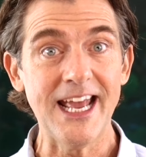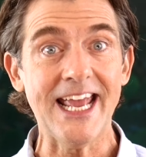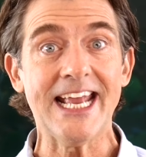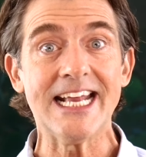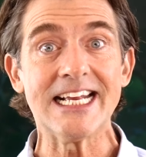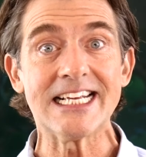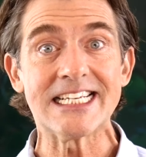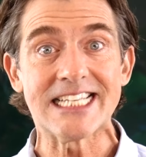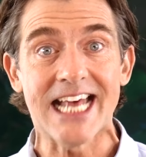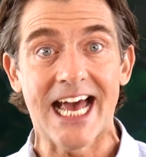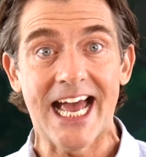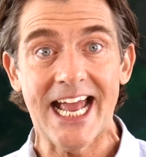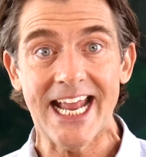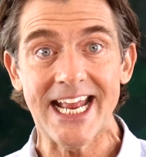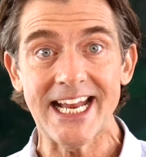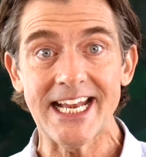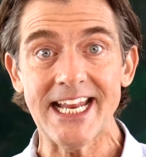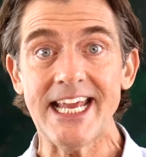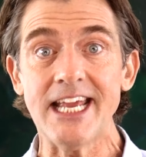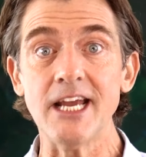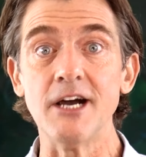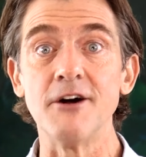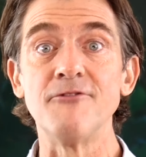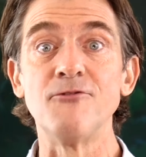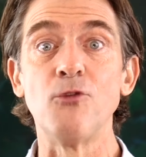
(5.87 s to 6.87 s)

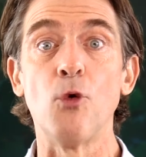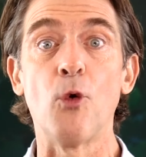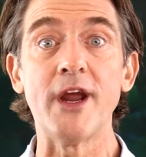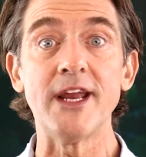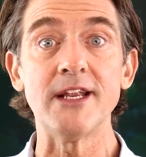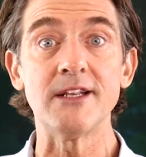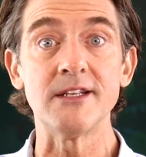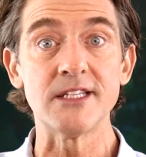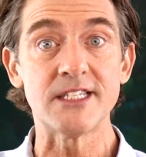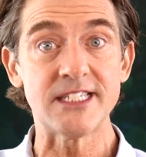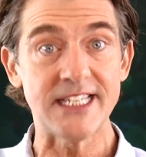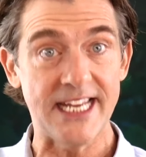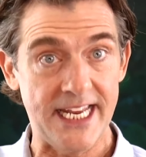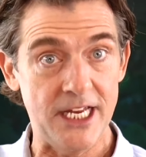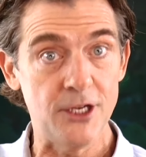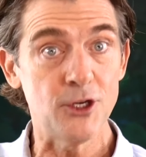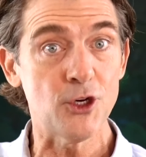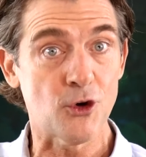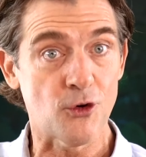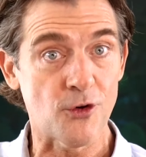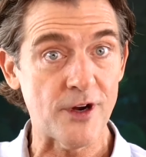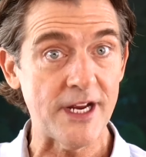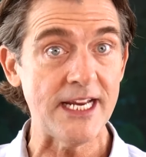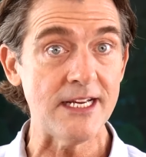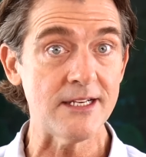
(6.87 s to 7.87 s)
anxiety, avoidance
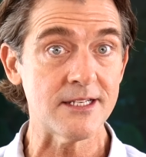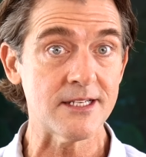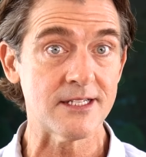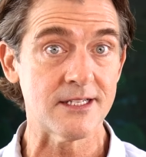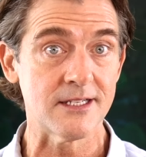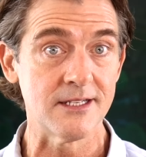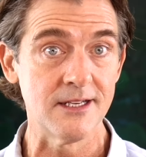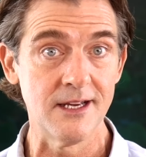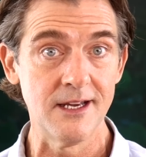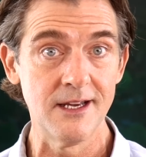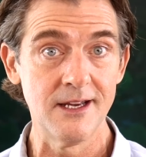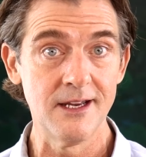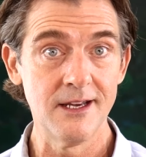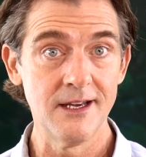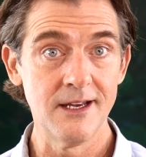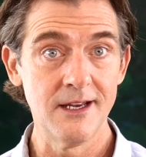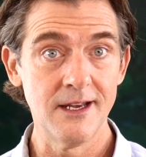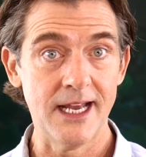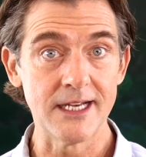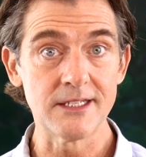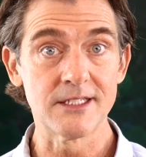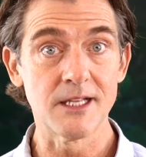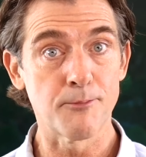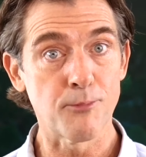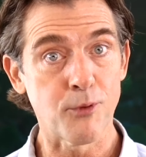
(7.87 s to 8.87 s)
increase
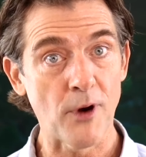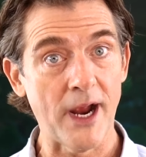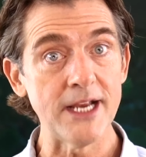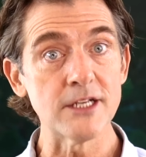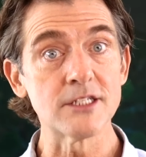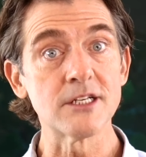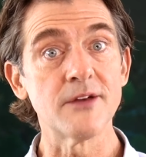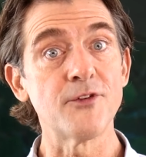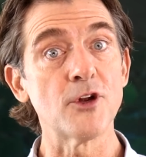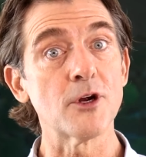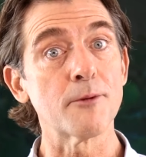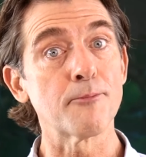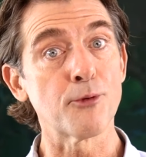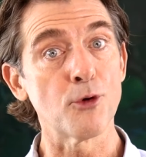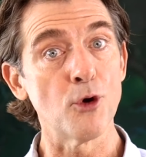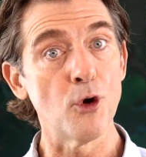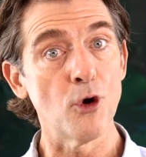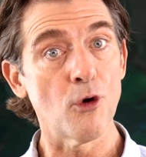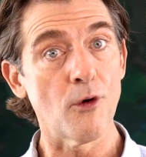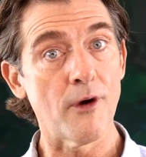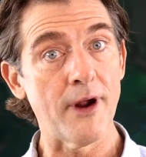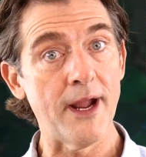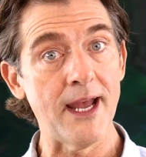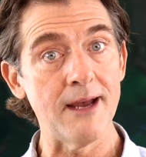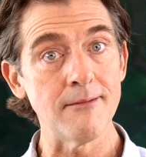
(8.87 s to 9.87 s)
as the price of your
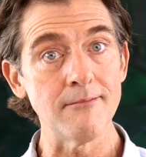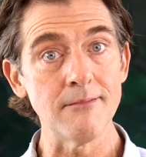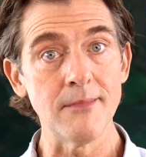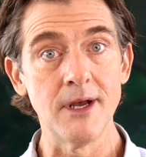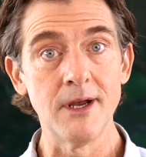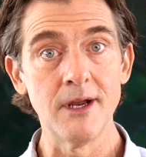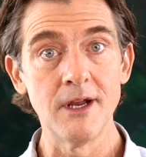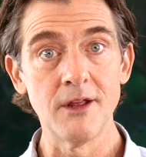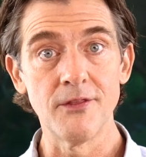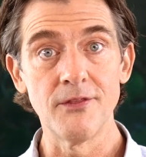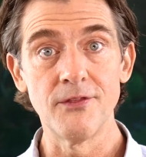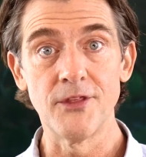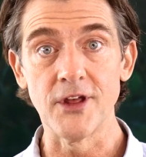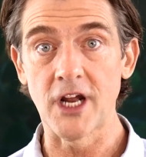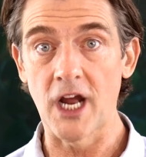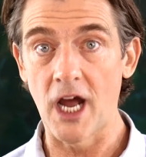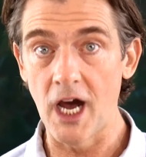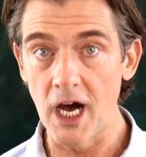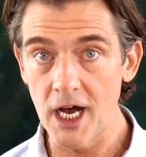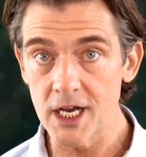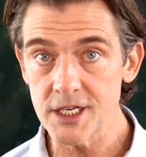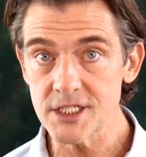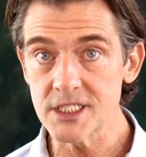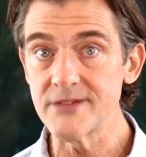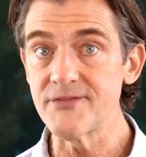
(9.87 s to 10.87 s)
program, the
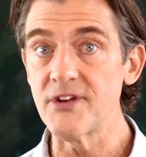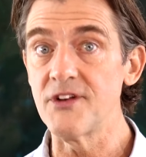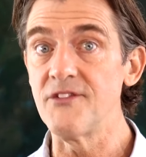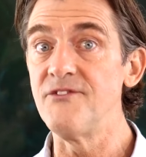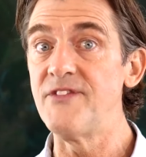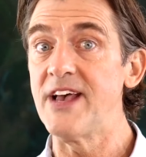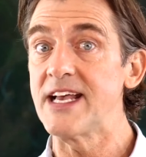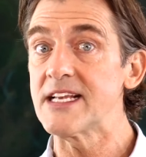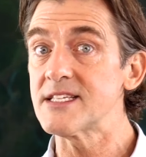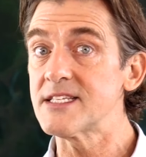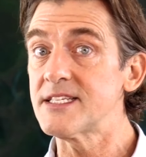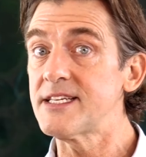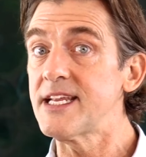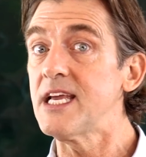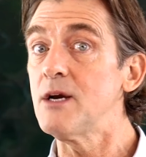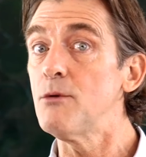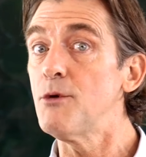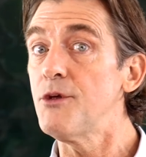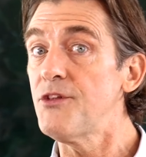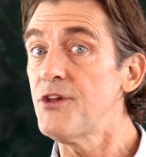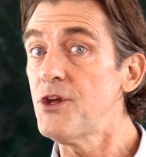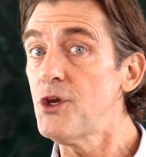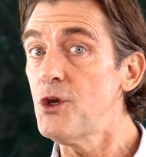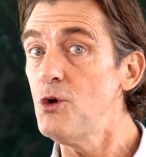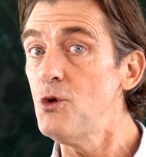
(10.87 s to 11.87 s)
cost of investing
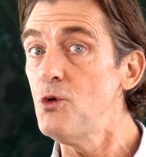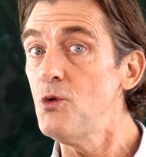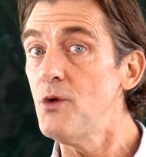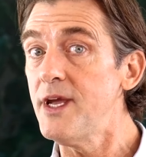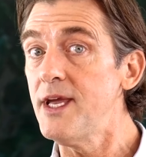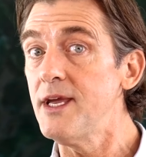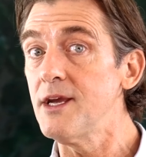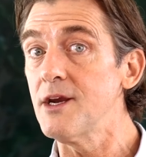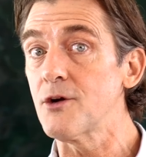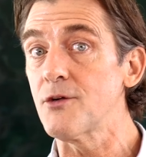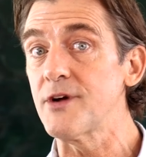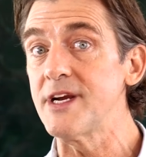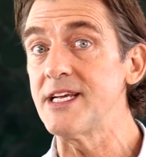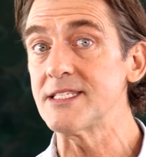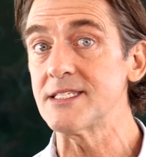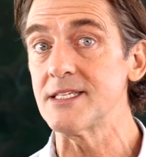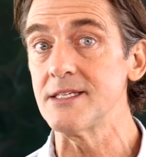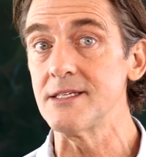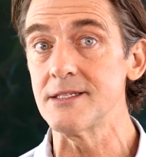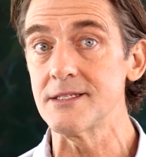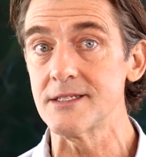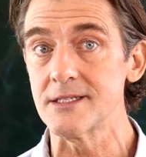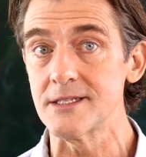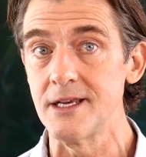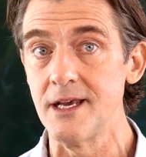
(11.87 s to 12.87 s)
with you
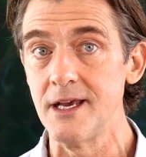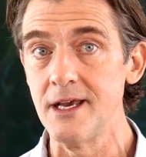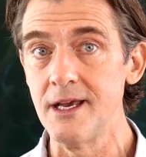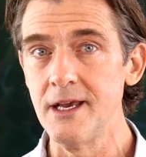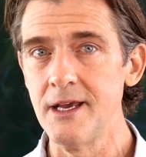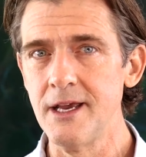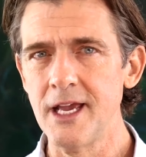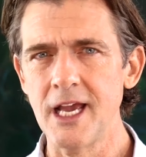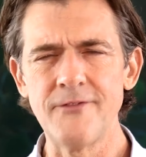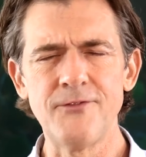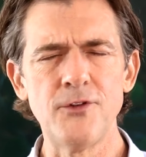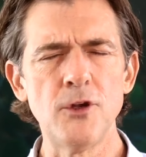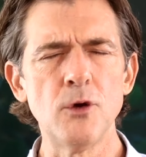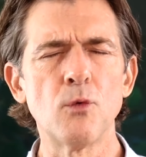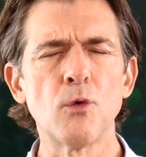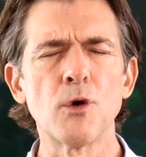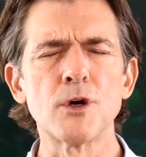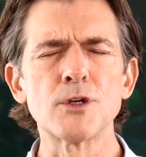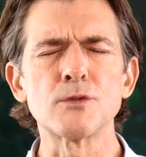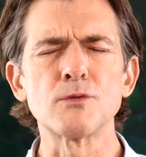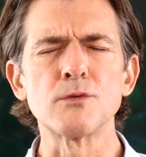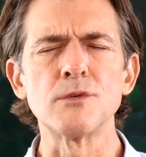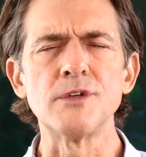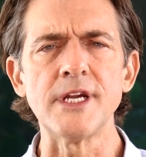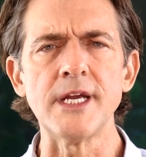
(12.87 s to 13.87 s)
increases? Have you
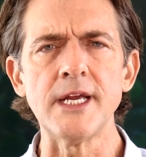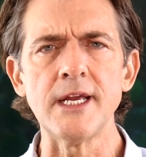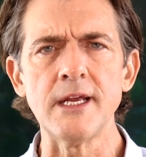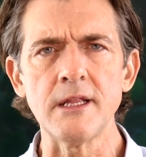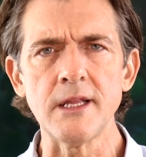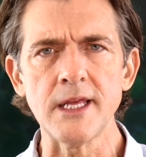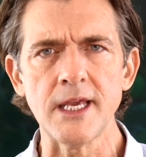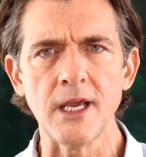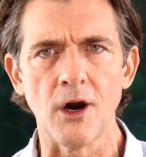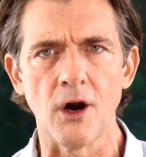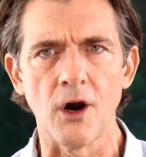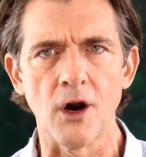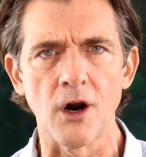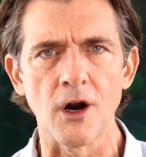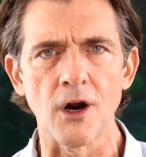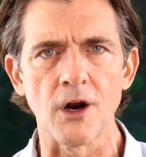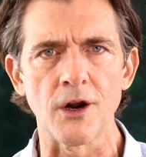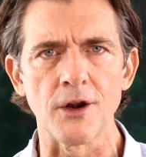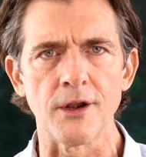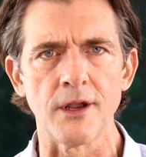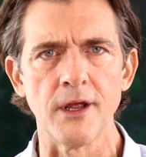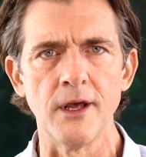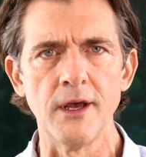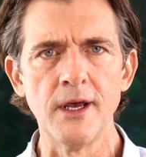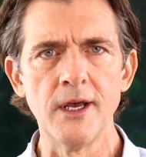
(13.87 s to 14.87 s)
worked really
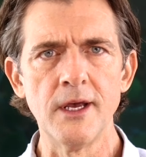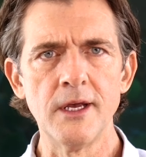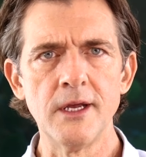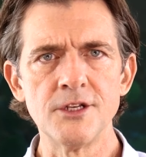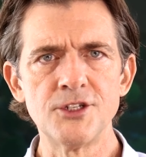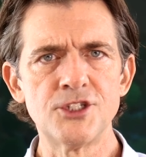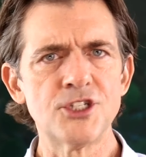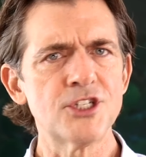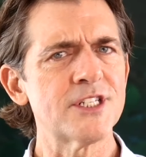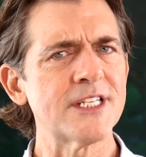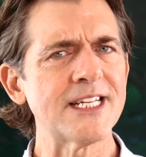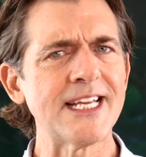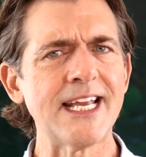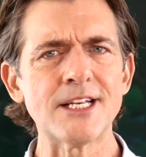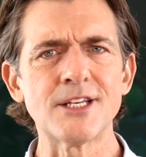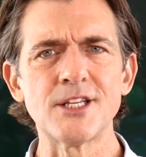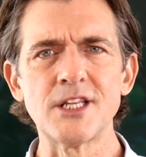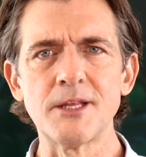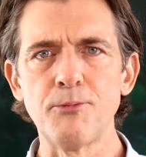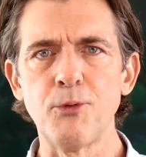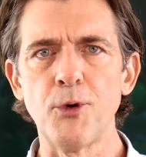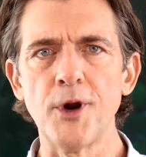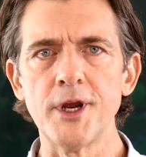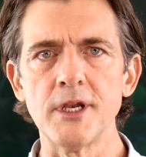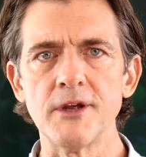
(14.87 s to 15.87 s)
hard just to get to
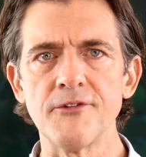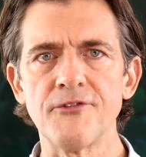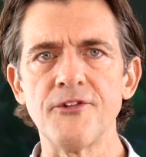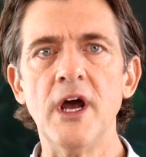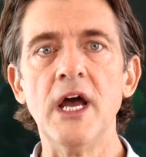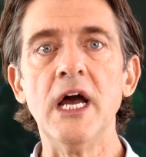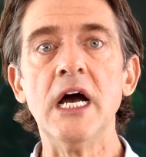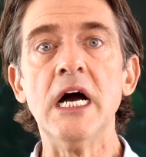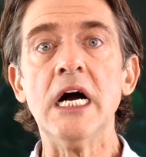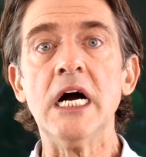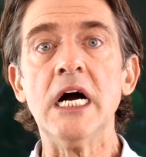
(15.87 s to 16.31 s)
the point of